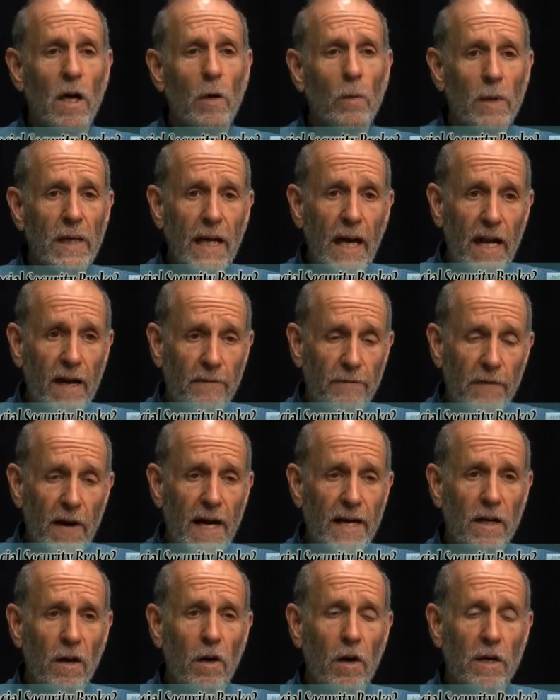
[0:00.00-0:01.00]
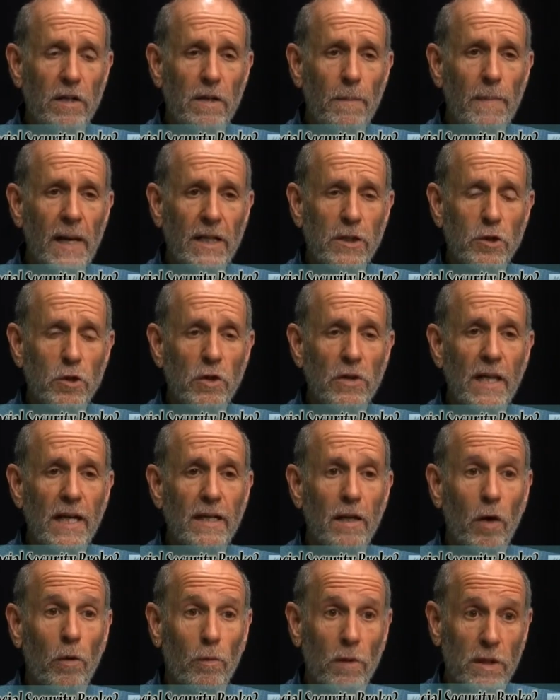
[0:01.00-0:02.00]
We got to fight hard to make sure they
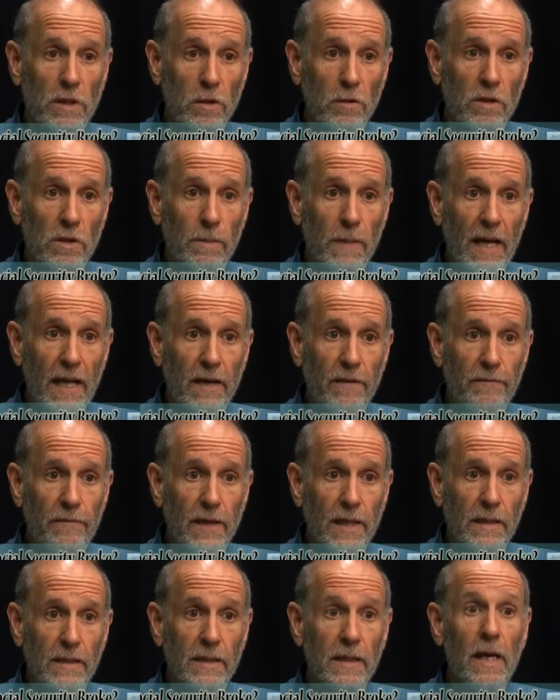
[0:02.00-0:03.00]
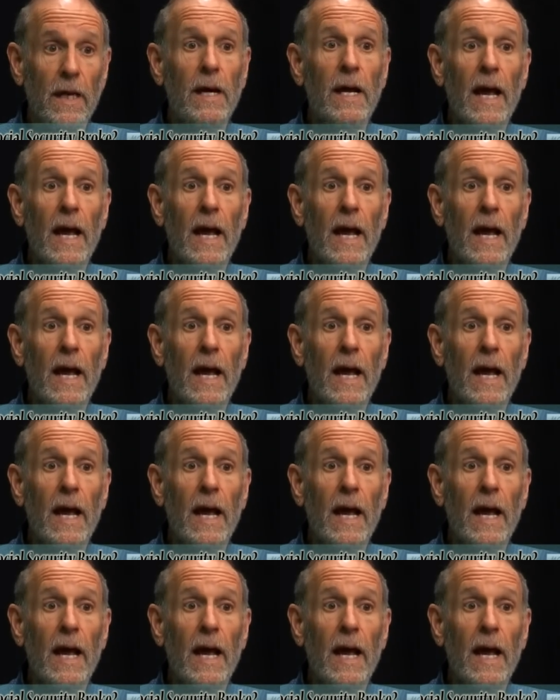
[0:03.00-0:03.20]
don't reduce benefits.